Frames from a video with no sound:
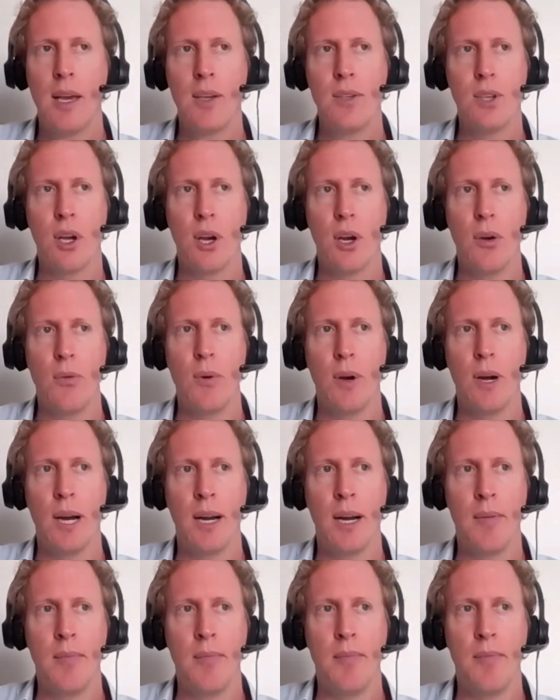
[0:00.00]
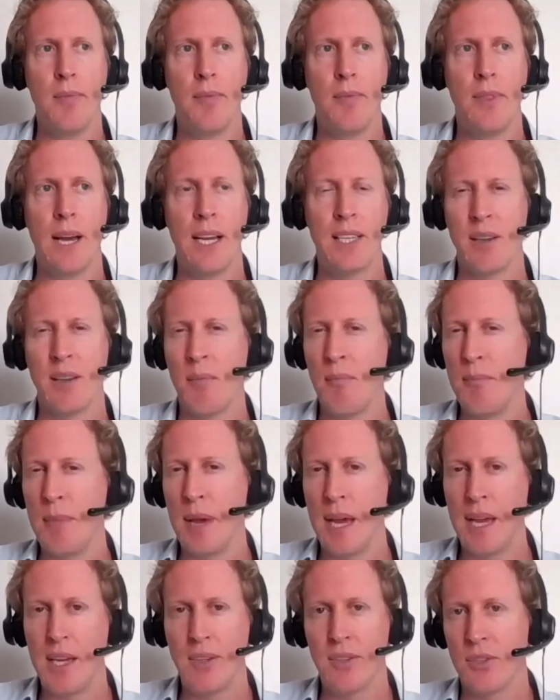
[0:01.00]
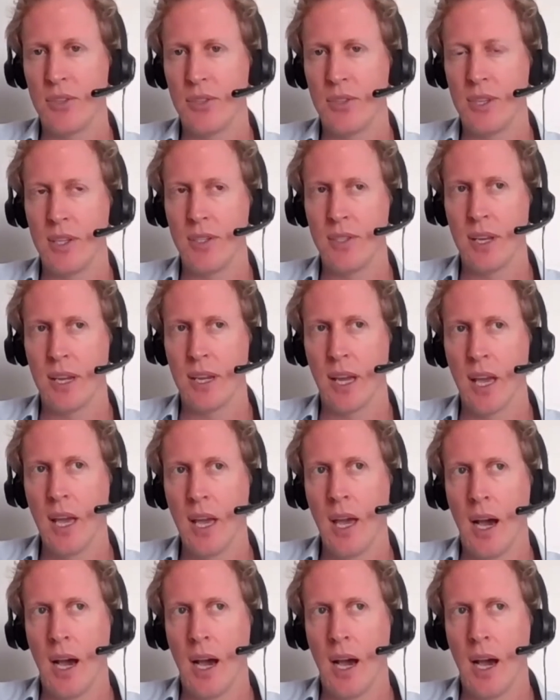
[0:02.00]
So that's a major statistic.